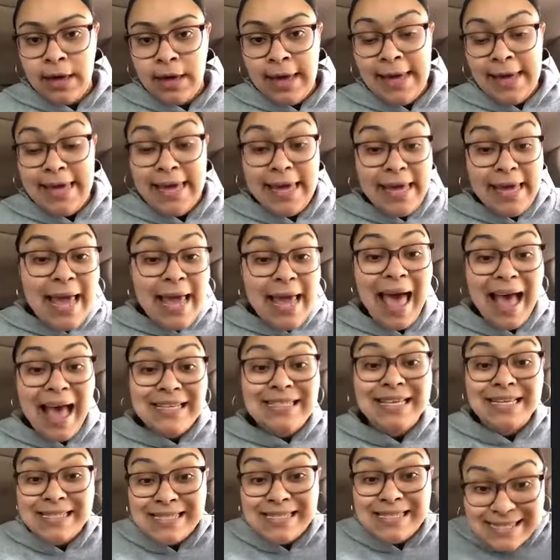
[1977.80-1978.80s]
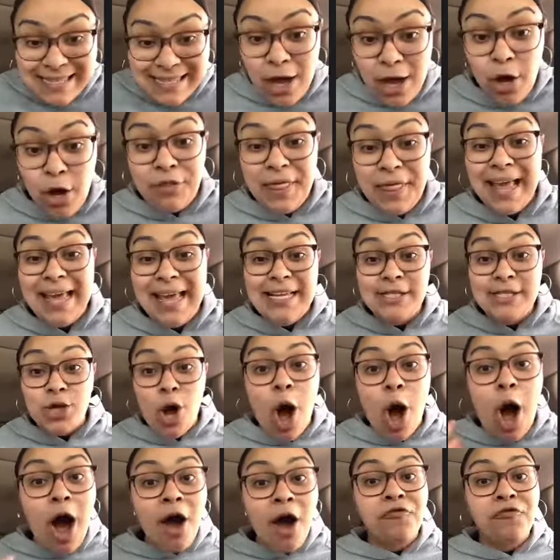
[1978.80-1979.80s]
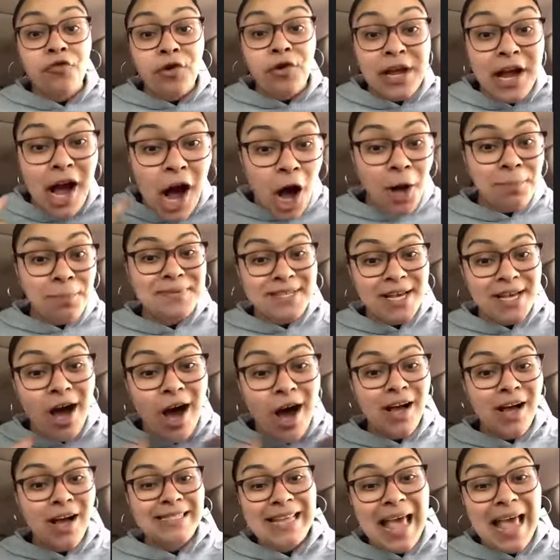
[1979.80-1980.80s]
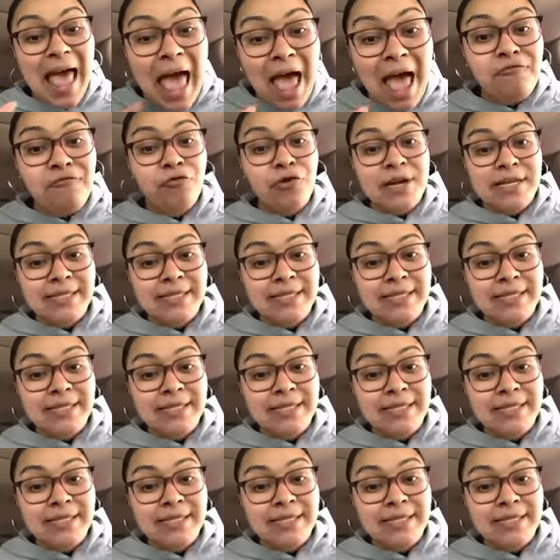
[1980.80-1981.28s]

He has a skill that he's offering up to us every